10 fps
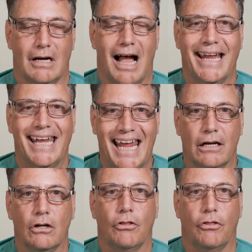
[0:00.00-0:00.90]
I
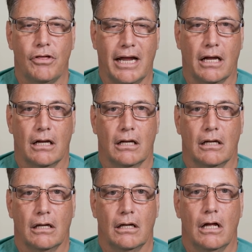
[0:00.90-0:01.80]
cannot think
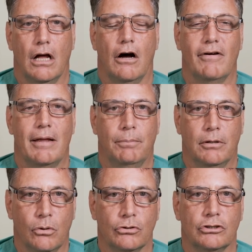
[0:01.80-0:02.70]
of a
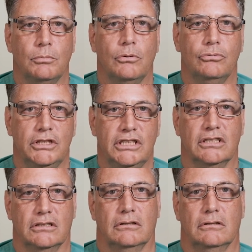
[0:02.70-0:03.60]
plausible
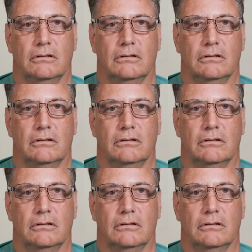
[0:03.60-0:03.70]
reason